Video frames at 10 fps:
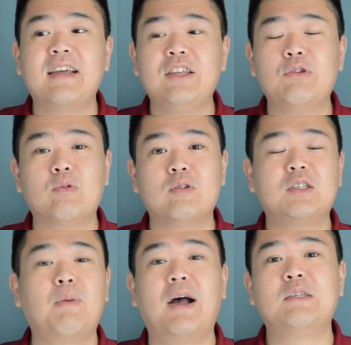that you were
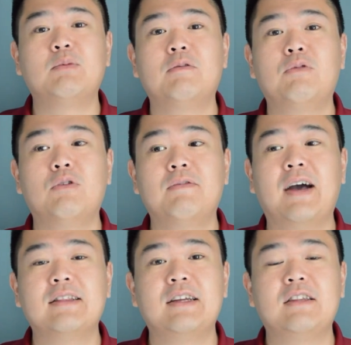responsible for
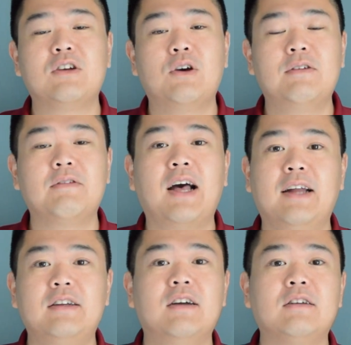violating the code of
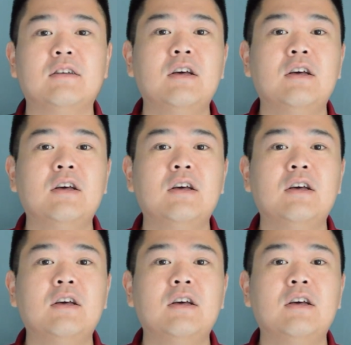conduct.